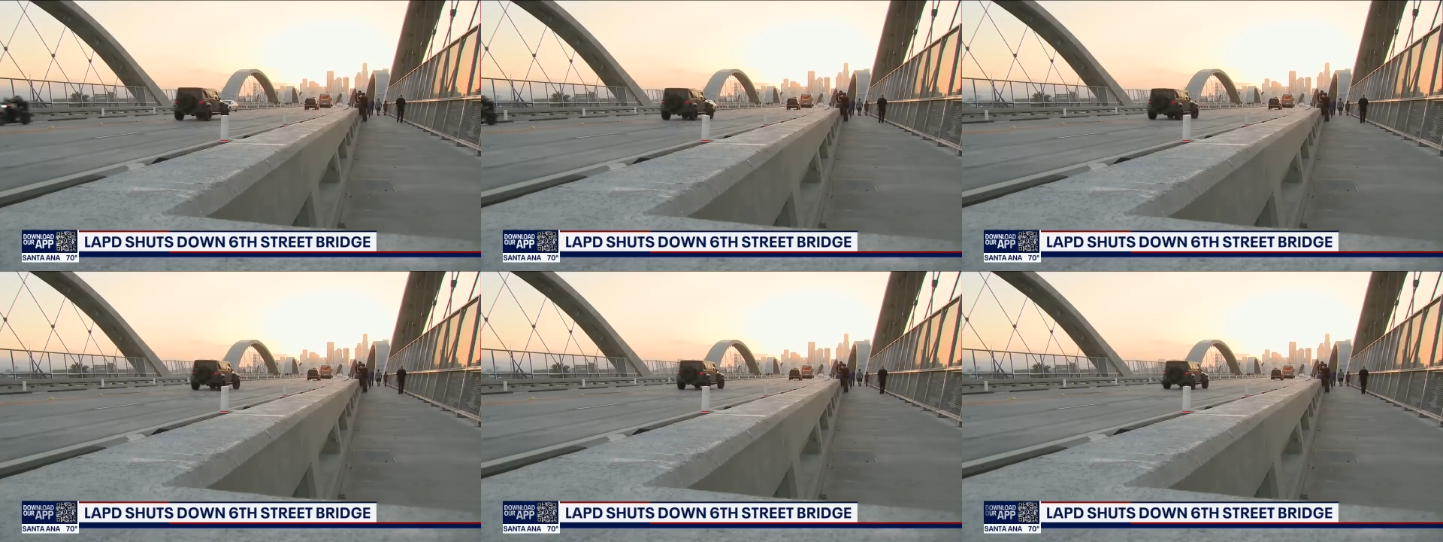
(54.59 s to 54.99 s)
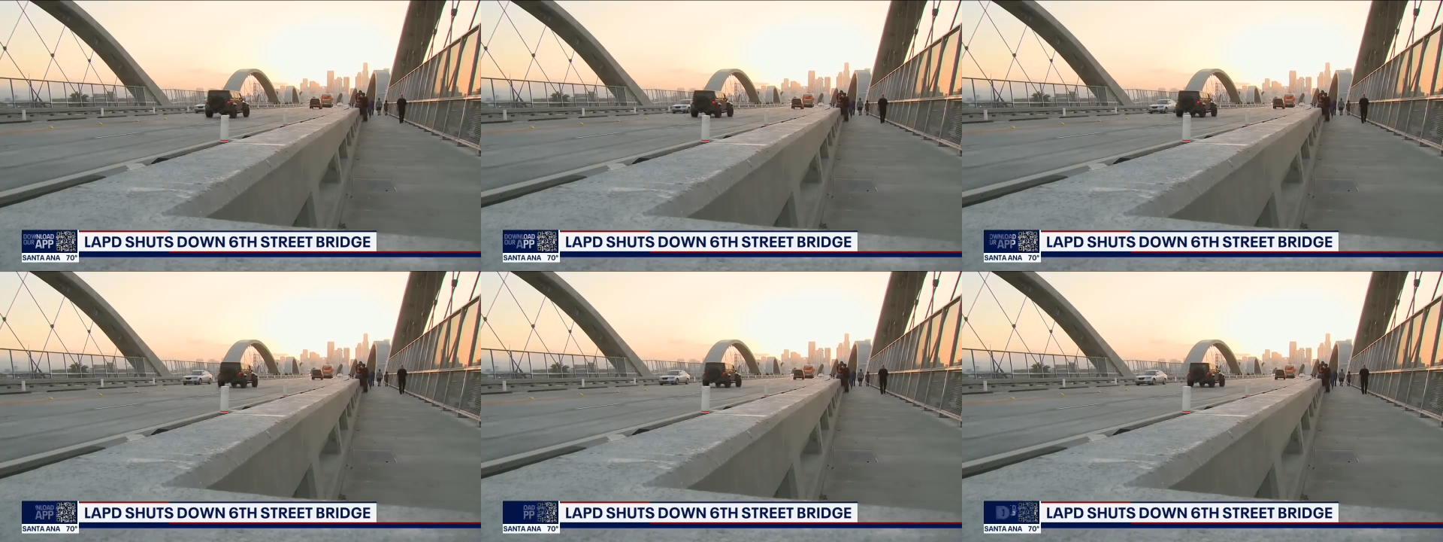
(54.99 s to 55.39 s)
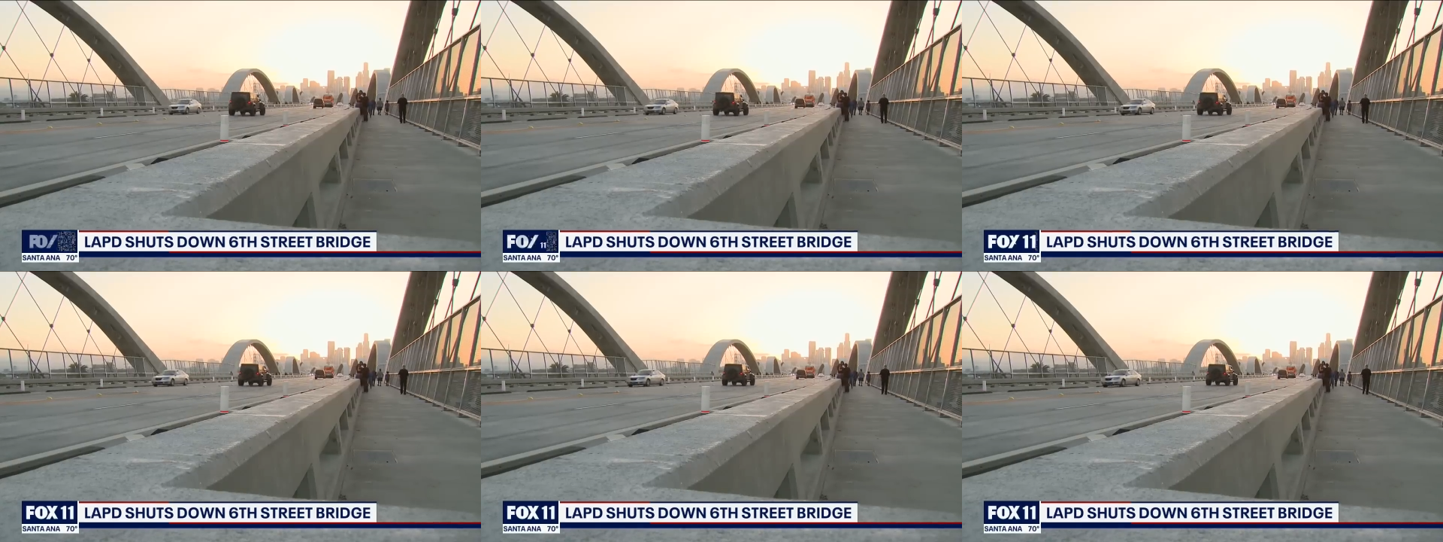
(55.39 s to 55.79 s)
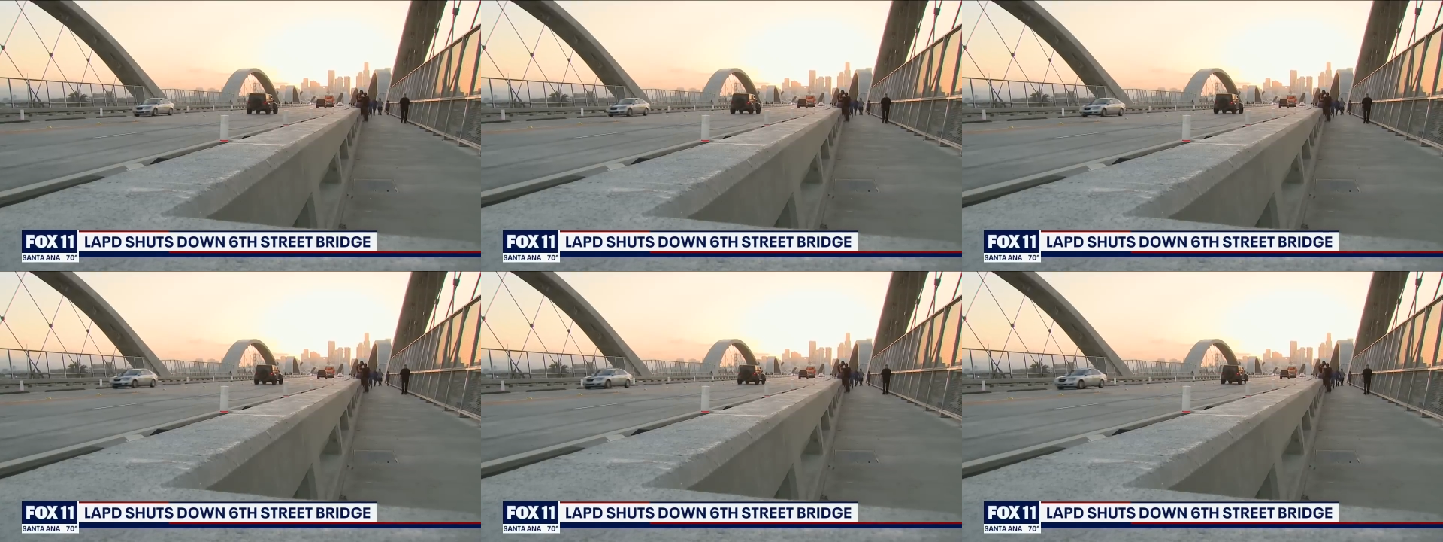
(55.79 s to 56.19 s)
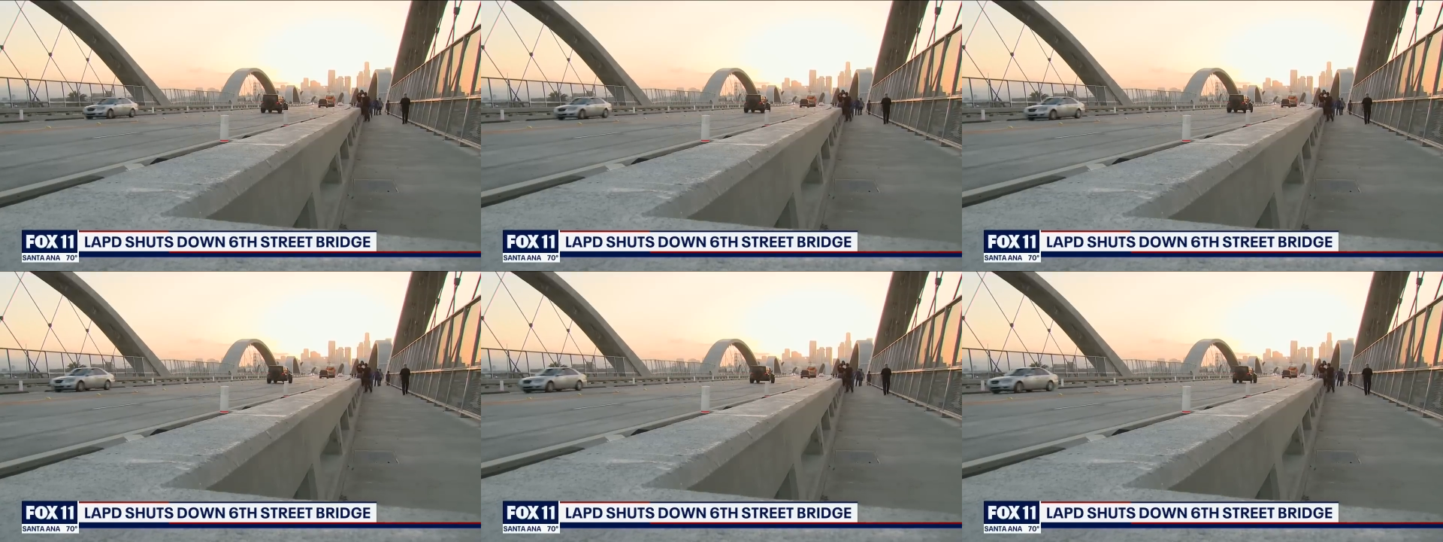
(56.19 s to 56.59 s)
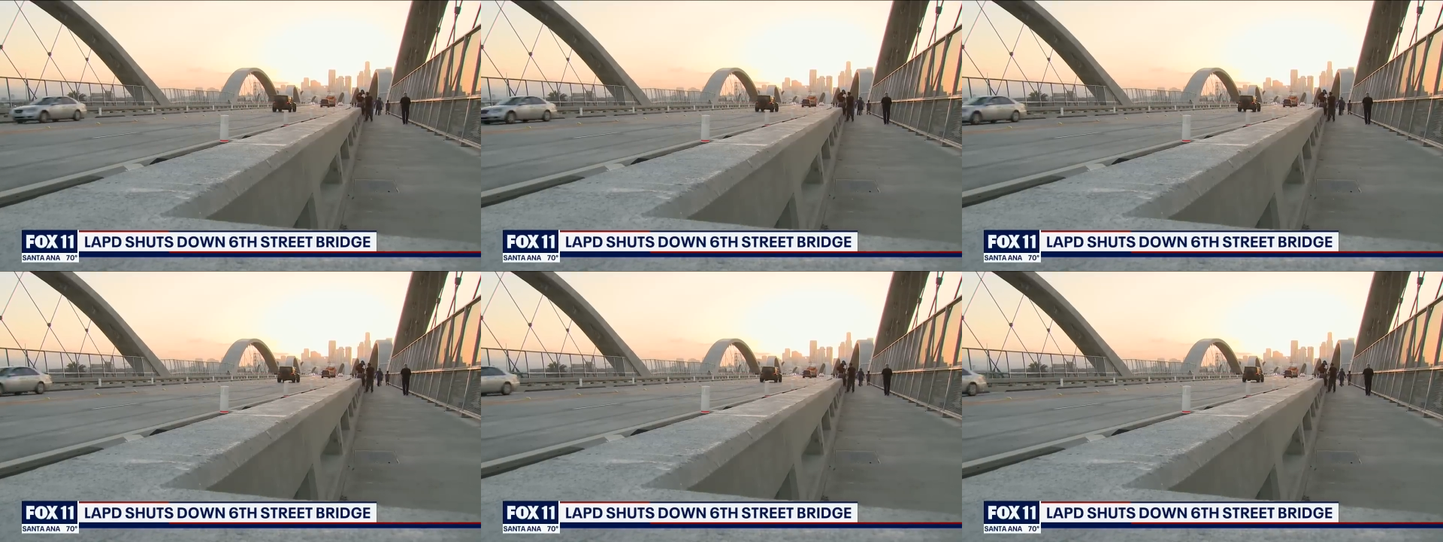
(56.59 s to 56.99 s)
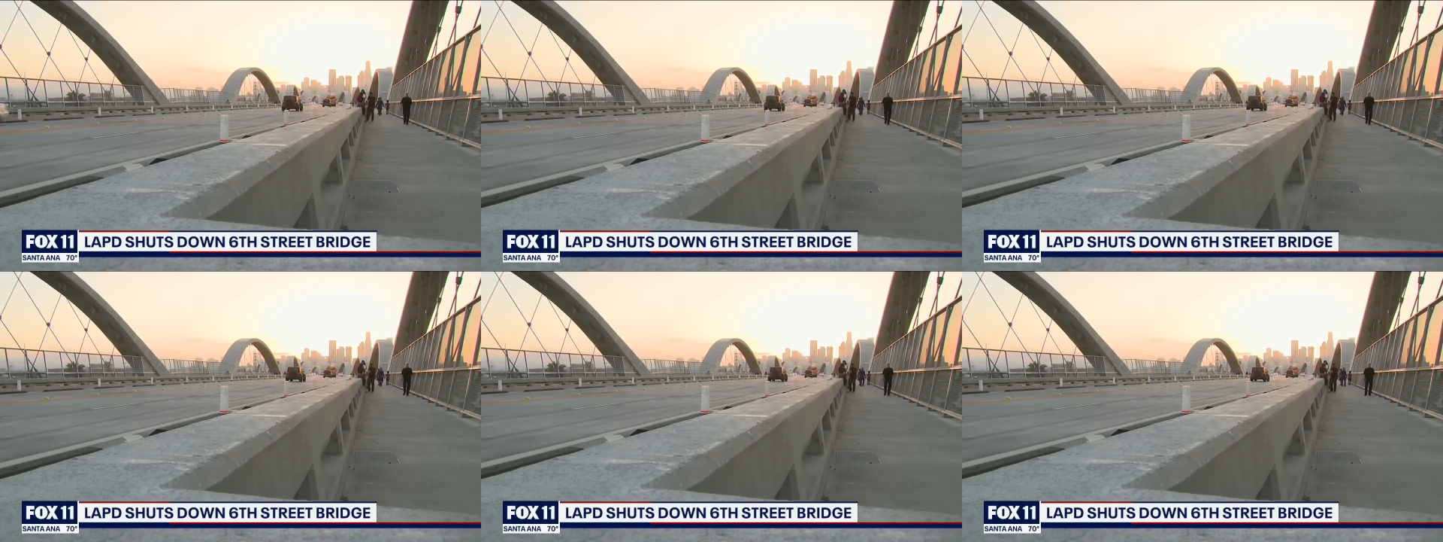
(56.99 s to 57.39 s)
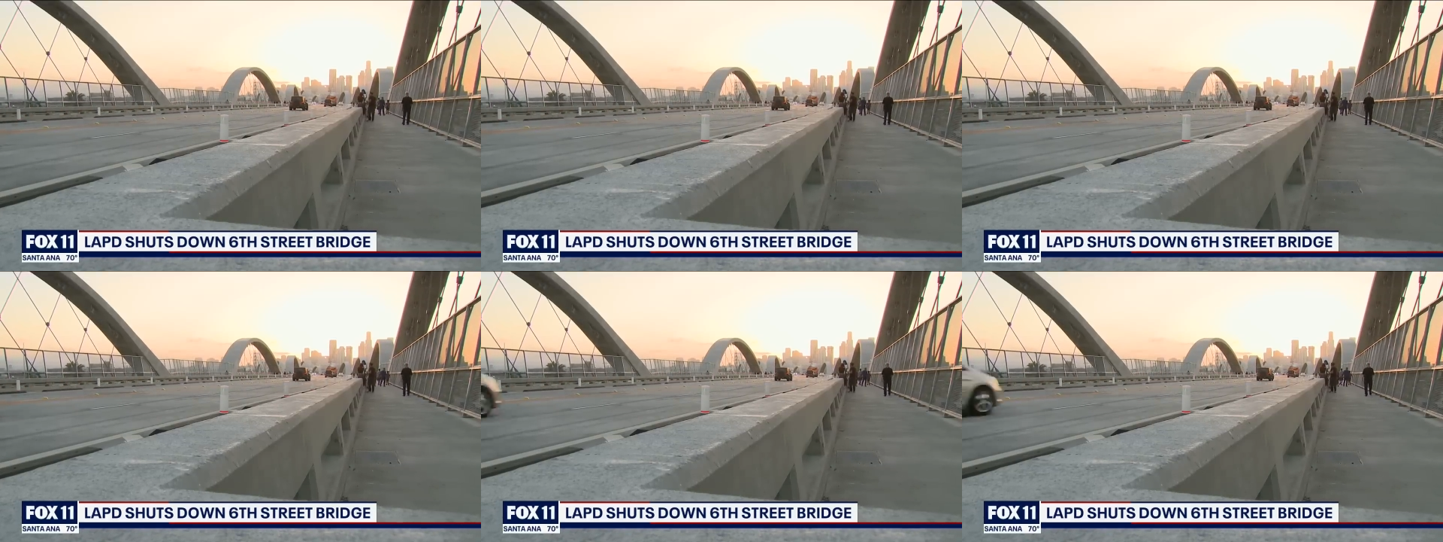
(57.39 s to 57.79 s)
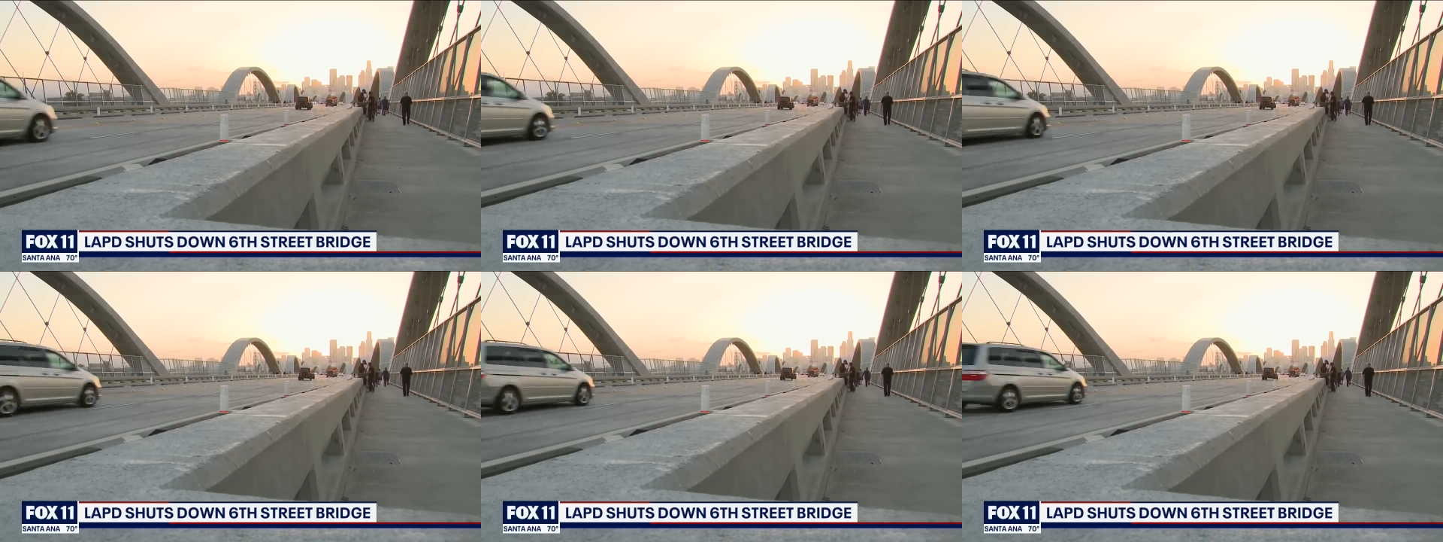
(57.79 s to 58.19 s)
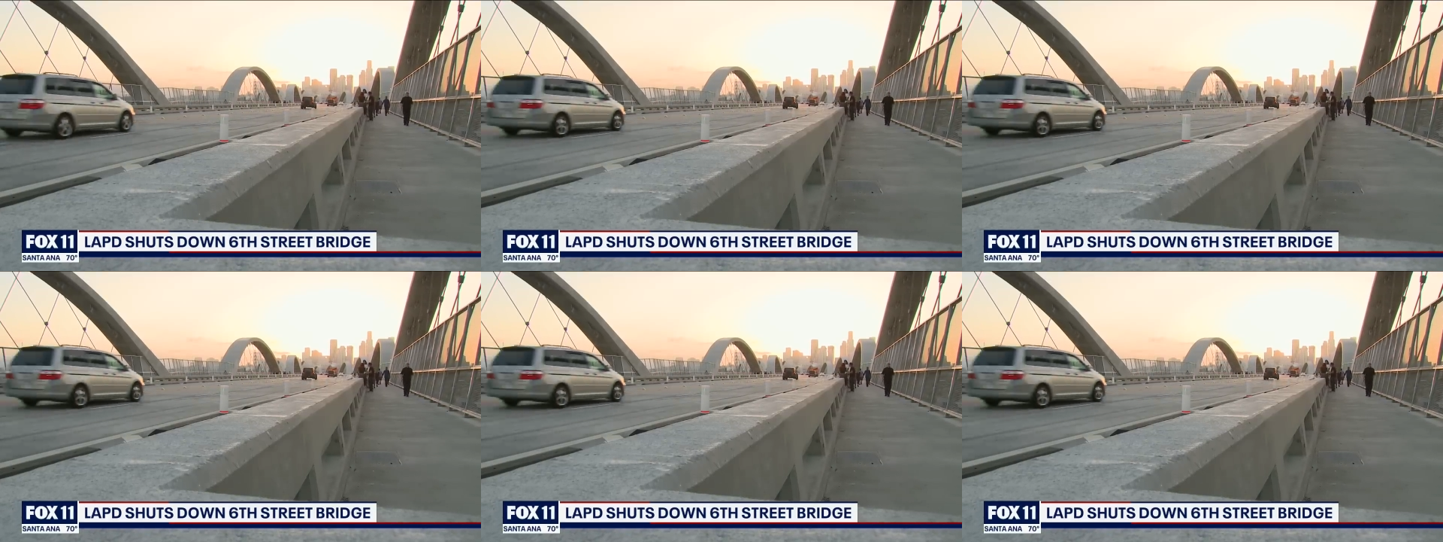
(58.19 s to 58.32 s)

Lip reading: Nobody's mouth can be seen.